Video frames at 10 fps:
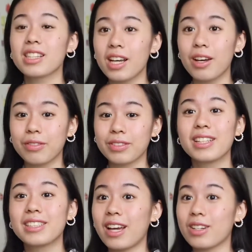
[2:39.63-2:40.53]
love
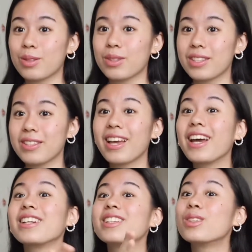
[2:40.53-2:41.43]
dinosaurs
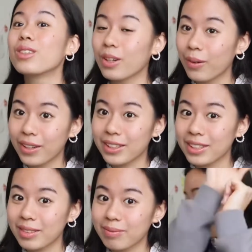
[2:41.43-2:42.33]
and unicorns.
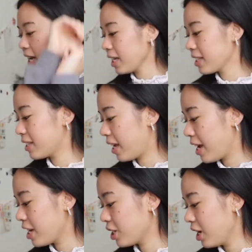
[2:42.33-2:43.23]
Next
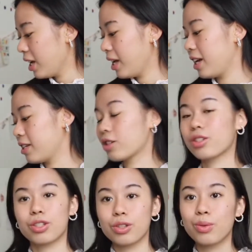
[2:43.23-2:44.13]
stage is
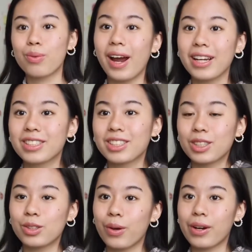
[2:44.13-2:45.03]
to write
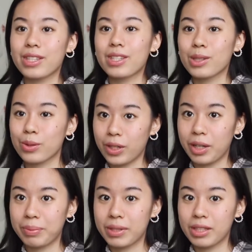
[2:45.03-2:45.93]
your
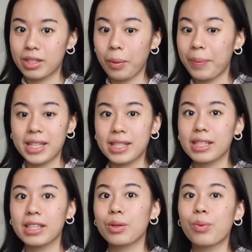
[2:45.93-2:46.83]
script. So
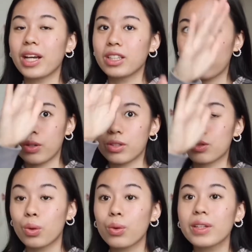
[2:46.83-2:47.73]
basically write your
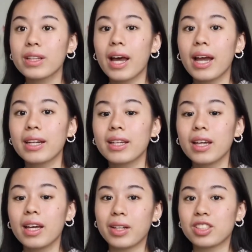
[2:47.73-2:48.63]
storyline
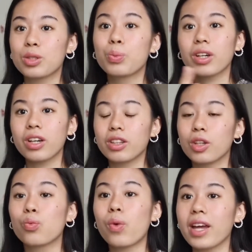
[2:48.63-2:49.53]
and just work on
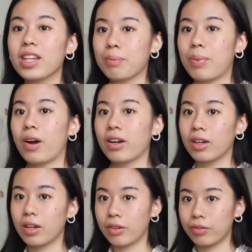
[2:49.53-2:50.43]
the writing part
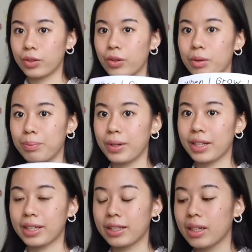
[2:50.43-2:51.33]
of your
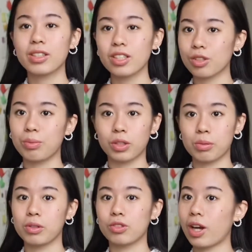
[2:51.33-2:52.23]
book. You can do
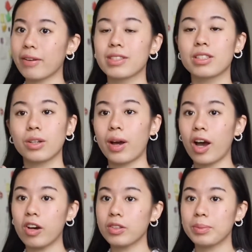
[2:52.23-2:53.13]
multiple drafts,
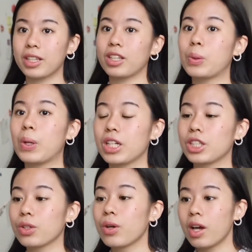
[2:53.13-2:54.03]
however many you want
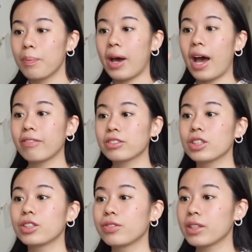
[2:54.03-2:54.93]
to do. But after
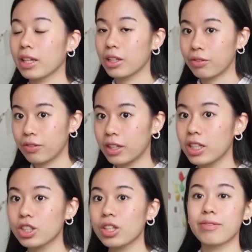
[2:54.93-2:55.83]
you feel like you
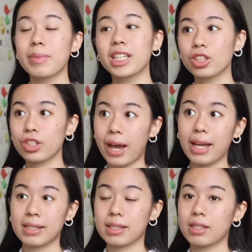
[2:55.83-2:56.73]
finish, make sure you
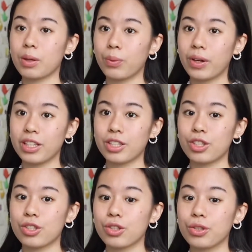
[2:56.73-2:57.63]
ask someone
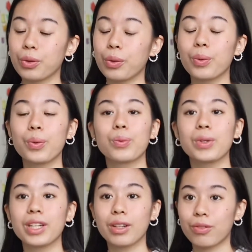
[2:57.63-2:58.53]
to
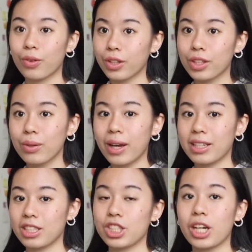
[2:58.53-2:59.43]
read it for you
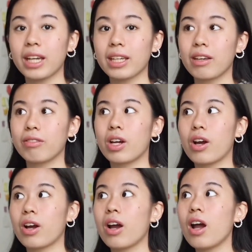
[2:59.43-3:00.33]
and to check if
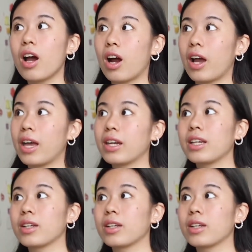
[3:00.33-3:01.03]
there are any